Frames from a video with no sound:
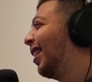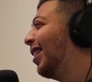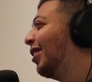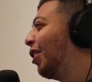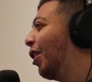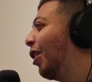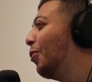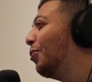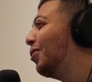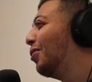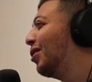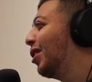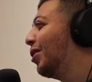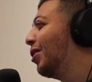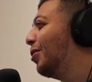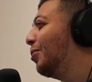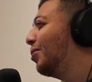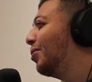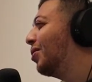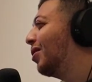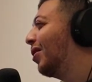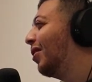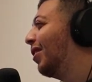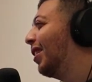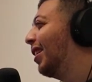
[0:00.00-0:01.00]
your old
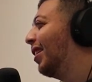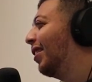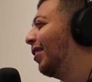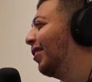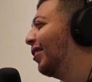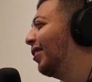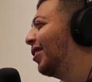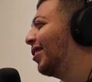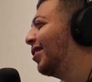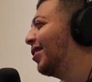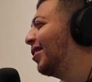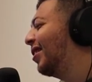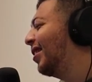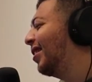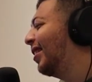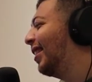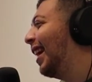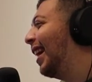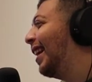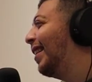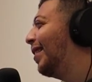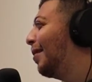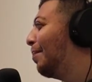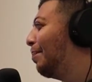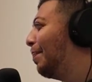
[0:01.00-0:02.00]
news, like, just get
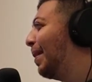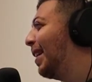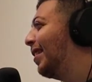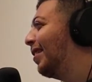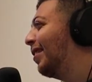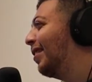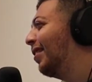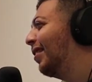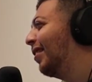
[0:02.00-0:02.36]
in the bin.